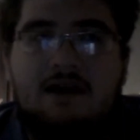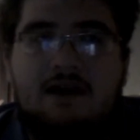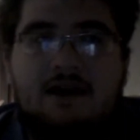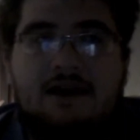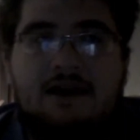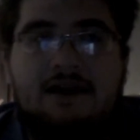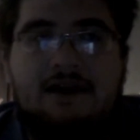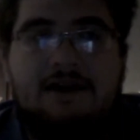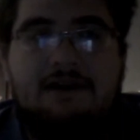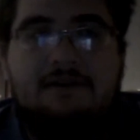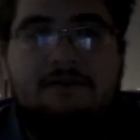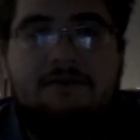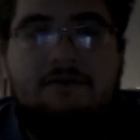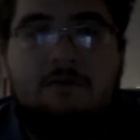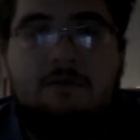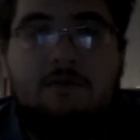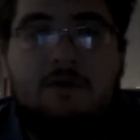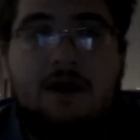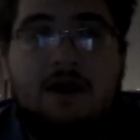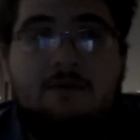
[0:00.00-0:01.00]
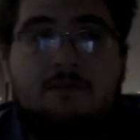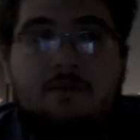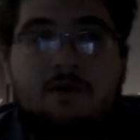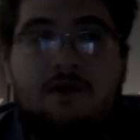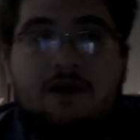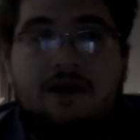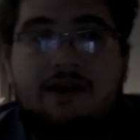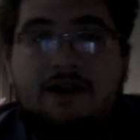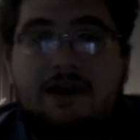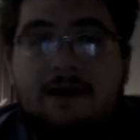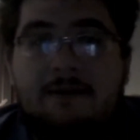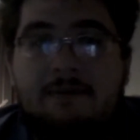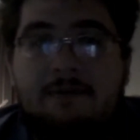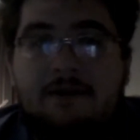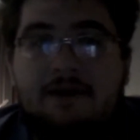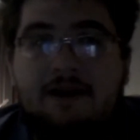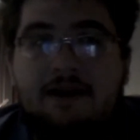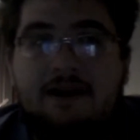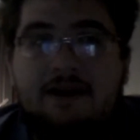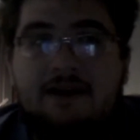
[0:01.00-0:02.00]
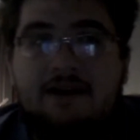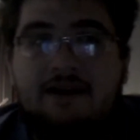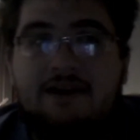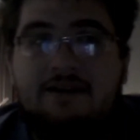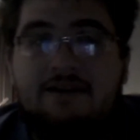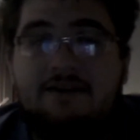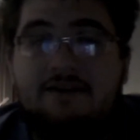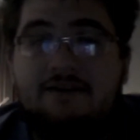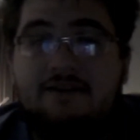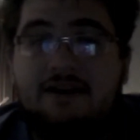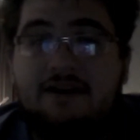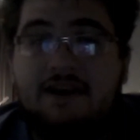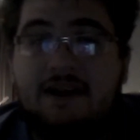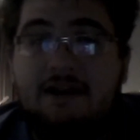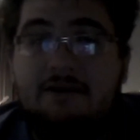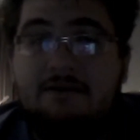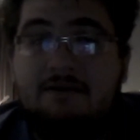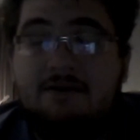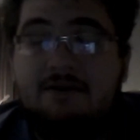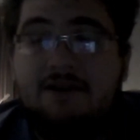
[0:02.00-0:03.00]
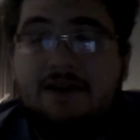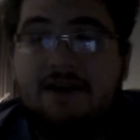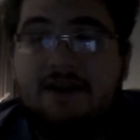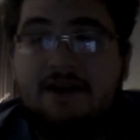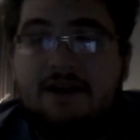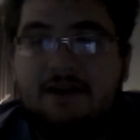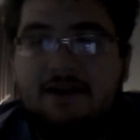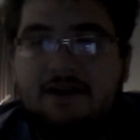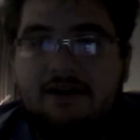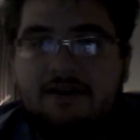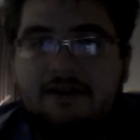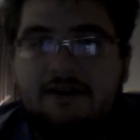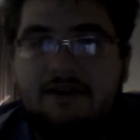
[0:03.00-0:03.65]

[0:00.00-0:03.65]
Uh, Round one, I played against a hero deck.